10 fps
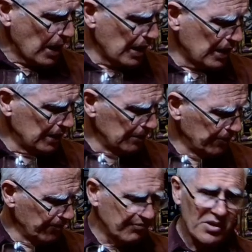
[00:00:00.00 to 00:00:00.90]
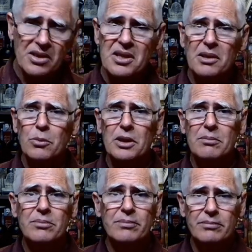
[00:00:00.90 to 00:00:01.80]
Um, I say we
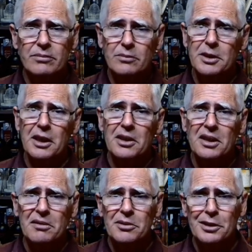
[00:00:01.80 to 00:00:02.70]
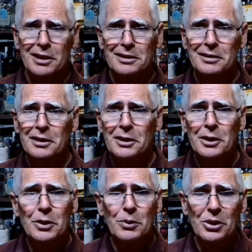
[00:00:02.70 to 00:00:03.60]
the other half and I
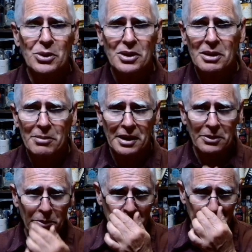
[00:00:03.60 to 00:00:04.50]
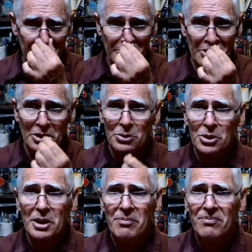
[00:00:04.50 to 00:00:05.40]
were knocking it back with um, soda water.